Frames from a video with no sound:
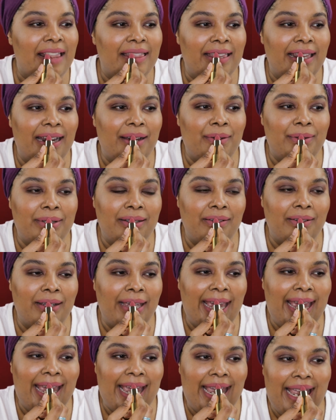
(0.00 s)
that I was
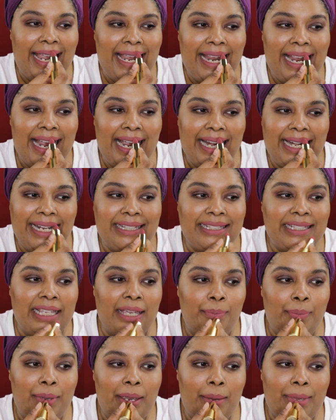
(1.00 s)
okay kind of
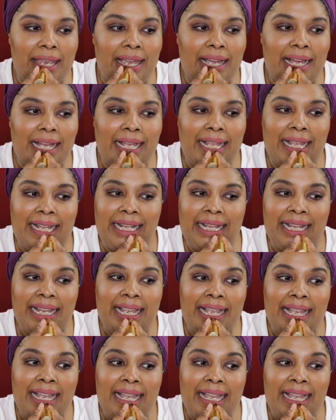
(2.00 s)
skipping, because